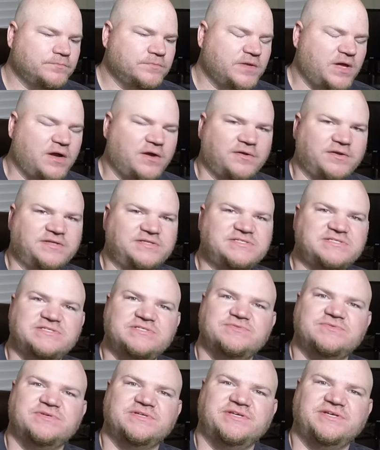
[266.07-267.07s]
Oh, this
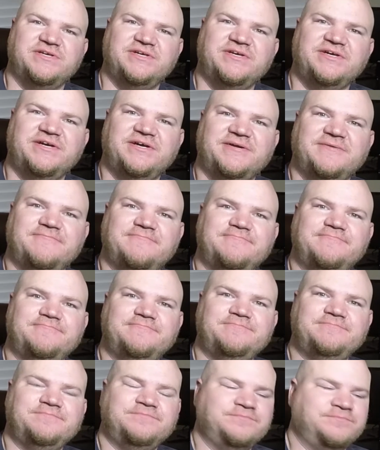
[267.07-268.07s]
is really good.
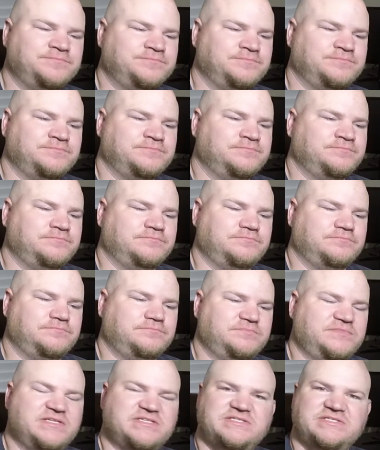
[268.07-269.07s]

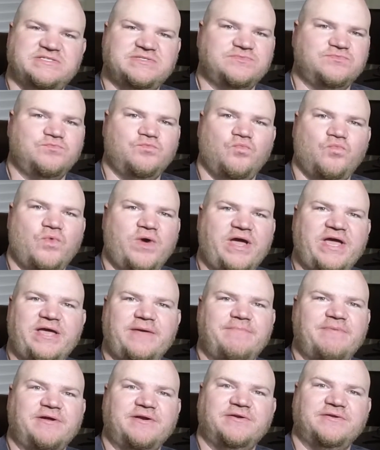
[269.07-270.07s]
This is
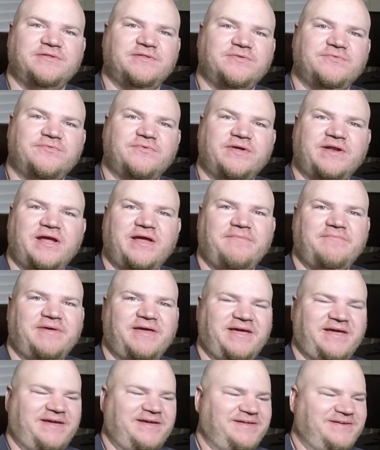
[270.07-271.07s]
way better than the one I
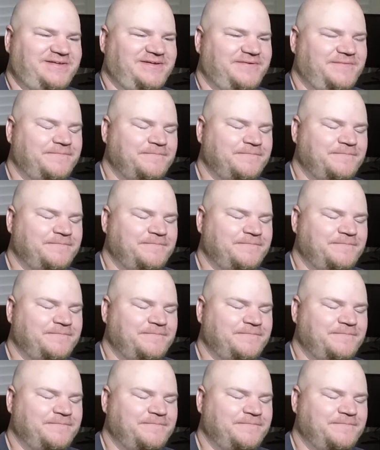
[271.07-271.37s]
made.